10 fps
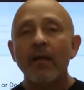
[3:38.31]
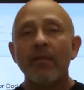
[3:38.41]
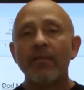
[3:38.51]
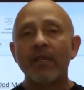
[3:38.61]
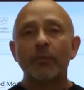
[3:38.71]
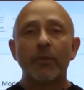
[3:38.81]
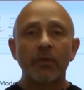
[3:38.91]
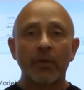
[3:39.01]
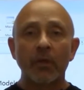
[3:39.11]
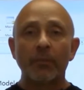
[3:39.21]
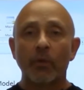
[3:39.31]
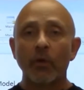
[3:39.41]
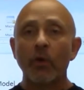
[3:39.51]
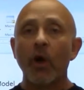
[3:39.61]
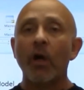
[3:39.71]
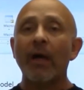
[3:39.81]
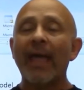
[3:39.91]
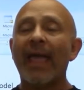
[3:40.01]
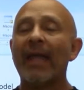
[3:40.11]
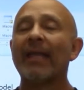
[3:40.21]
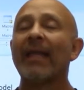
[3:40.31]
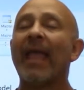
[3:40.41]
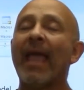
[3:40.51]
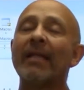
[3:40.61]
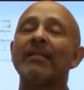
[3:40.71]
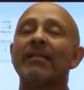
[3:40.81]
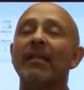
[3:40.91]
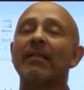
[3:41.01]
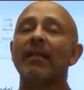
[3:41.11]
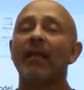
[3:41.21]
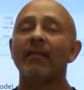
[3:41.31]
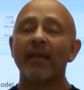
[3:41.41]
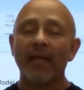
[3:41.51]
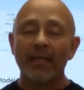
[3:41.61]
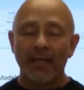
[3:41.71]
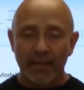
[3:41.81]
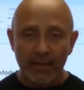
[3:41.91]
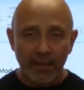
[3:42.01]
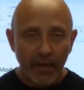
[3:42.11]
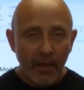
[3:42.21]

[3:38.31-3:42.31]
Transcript: this particular protocol, and enhanced it they did.